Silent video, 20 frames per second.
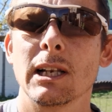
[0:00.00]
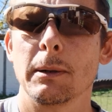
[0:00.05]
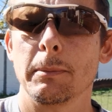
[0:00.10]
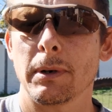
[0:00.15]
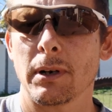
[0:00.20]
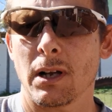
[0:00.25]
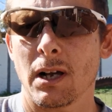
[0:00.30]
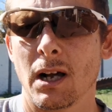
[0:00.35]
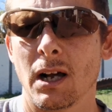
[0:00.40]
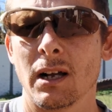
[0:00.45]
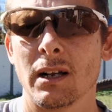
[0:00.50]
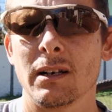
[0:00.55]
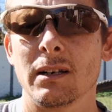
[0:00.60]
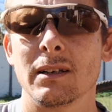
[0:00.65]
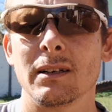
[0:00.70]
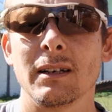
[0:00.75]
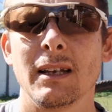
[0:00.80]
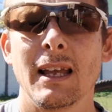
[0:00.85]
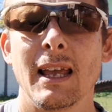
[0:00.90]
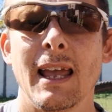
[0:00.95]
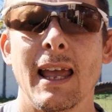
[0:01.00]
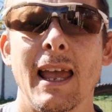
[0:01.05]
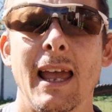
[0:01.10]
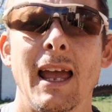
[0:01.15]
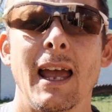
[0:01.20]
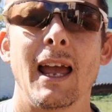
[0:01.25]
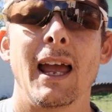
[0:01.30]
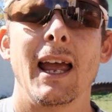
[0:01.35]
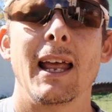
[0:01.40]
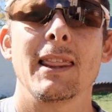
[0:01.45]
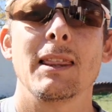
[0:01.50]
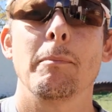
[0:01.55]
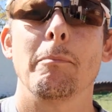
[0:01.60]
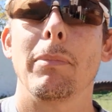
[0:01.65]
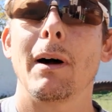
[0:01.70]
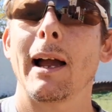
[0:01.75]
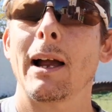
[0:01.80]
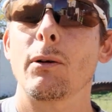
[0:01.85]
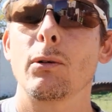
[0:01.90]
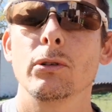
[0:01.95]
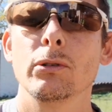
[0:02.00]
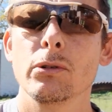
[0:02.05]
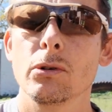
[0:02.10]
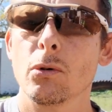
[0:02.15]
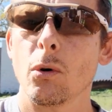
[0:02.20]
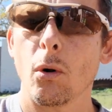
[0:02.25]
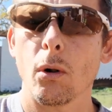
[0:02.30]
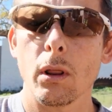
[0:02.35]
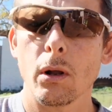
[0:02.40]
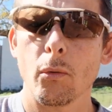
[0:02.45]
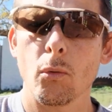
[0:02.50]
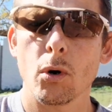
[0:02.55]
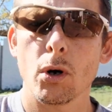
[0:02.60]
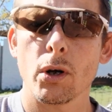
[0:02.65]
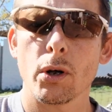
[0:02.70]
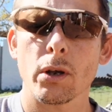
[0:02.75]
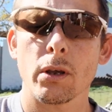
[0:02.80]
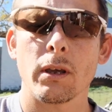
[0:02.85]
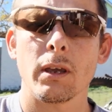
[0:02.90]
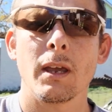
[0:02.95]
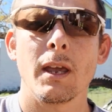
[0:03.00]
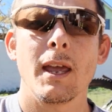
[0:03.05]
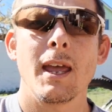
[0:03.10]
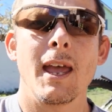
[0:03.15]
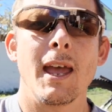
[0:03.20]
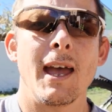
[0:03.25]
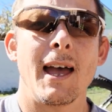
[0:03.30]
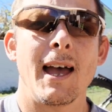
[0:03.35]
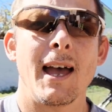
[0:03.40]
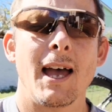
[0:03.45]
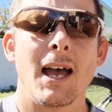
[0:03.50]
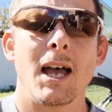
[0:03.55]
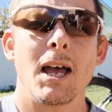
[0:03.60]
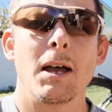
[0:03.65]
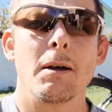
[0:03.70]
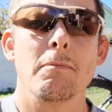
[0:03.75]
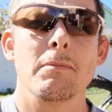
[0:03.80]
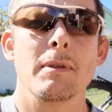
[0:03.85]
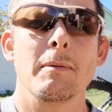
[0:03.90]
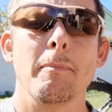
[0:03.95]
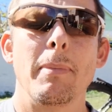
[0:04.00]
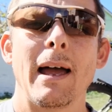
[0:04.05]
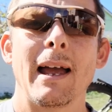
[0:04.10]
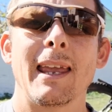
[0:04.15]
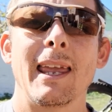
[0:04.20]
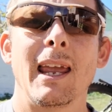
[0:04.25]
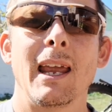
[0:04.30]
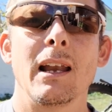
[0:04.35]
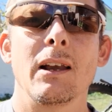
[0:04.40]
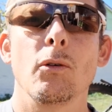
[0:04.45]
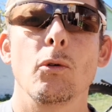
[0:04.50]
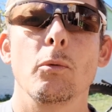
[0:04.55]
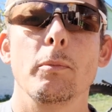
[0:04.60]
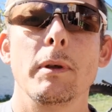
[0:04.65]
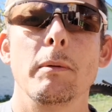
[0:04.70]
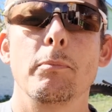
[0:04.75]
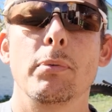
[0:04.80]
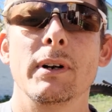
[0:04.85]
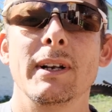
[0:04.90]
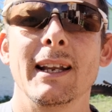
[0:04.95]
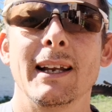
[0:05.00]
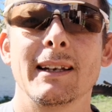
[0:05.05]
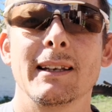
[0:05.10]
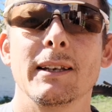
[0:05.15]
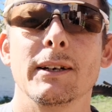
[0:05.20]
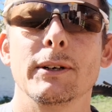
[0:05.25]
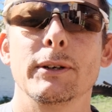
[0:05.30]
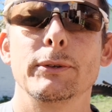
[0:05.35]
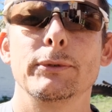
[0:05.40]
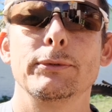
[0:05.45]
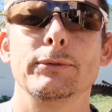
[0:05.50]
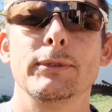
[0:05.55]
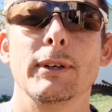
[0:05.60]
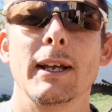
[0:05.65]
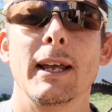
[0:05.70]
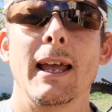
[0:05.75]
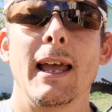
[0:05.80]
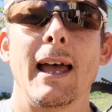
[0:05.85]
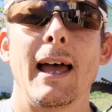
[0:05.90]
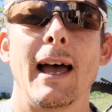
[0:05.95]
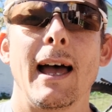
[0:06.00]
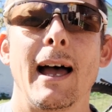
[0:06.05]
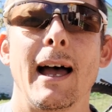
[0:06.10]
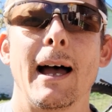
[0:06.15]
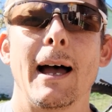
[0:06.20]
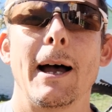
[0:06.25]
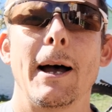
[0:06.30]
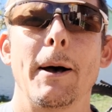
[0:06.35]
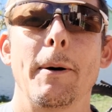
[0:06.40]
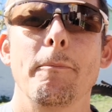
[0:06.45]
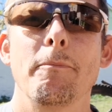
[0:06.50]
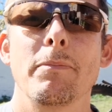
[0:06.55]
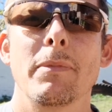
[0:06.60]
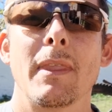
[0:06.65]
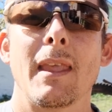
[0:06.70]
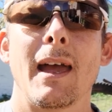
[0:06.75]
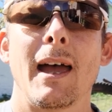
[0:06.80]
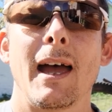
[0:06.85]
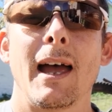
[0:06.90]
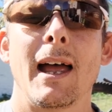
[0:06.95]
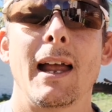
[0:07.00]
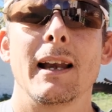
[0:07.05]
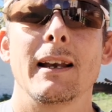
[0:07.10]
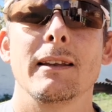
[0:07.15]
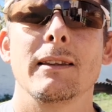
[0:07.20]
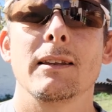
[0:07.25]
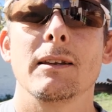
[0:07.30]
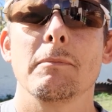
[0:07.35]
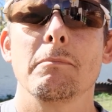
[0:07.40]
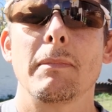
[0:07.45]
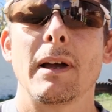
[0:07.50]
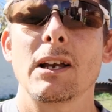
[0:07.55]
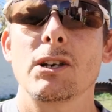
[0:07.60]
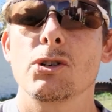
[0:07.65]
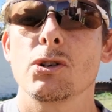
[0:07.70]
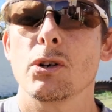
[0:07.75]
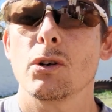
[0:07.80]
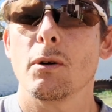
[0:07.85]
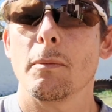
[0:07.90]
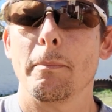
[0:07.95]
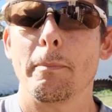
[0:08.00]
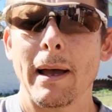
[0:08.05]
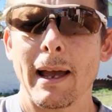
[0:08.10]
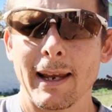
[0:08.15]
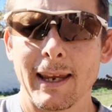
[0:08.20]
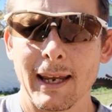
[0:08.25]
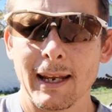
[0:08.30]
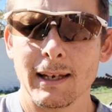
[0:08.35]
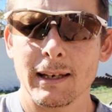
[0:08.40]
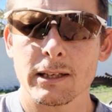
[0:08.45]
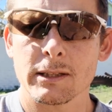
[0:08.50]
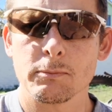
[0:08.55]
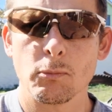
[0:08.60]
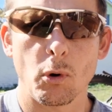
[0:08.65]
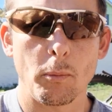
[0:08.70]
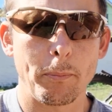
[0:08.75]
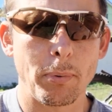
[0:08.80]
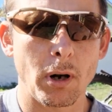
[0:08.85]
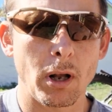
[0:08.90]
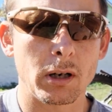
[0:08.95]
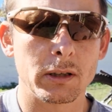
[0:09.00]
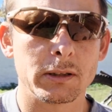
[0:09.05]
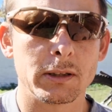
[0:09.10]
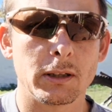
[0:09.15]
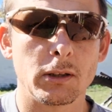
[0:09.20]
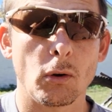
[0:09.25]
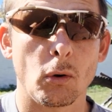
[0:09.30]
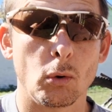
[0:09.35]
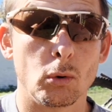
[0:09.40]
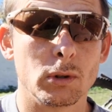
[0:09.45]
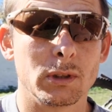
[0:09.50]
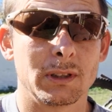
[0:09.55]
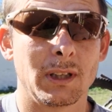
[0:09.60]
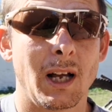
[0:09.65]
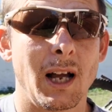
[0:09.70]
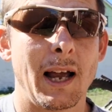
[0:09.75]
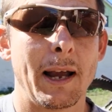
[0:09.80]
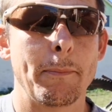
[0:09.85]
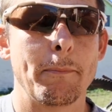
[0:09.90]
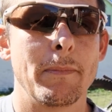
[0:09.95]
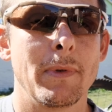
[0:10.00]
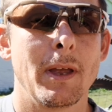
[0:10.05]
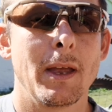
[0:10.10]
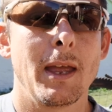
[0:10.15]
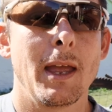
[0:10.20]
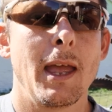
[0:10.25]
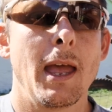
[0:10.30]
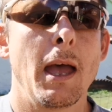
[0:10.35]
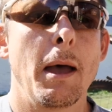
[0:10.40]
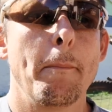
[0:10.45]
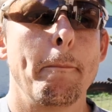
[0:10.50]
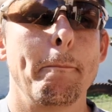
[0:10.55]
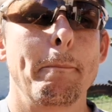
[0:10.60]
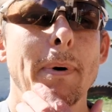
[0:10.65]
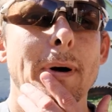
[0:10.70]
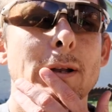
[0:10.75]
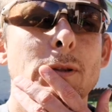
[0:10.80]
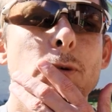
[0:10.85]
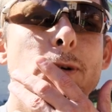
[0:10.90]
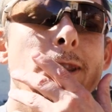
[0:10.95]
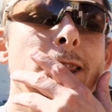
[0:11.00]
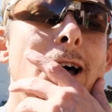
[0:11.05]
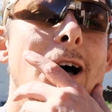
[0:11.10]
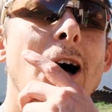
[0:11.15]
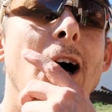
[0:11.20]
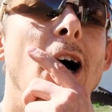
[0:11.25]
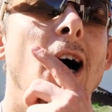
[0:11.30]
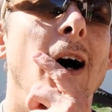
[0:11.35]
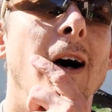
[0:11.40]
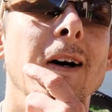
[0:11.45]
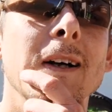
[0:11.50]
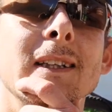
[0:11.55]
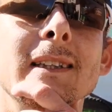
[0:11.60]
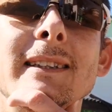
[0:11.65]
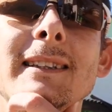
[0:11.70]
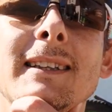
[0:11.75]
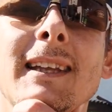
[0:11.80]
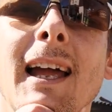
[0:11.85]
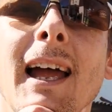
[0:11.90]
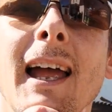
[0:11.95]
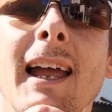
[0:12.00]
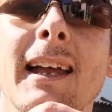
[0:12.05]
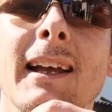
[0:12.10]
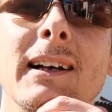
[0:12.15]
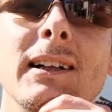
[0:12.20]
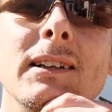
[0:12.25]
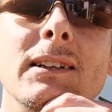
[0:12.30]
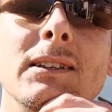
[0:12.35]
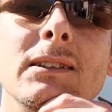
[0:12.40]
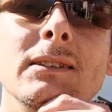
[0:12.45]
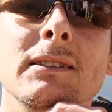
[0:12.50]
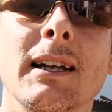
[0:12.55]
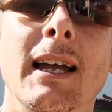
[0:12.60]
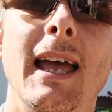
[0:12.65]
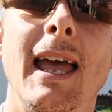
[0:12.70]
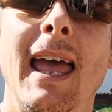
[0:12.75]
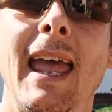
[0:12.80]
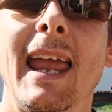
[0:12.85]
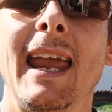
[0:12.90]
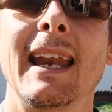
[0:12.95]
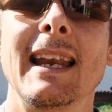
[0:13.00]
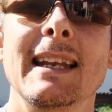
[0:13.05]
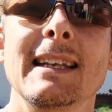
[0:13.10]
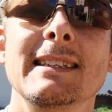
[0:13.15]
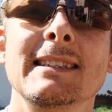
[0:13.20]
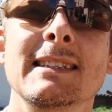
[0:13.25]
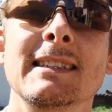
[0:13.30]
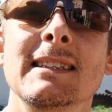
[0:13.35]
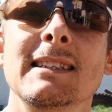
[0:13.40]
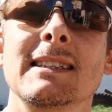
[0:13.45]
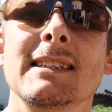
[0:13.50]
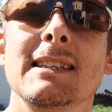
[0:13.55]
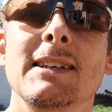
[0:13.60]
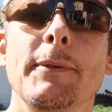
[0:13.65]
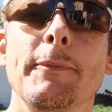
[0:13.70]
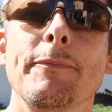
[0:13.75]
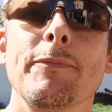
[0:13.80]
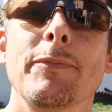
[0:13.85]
a little bit harder and the bike will do all the work and the back end will be predictive and make sure your back end is more planted all the time. But with a hard tail, it isn't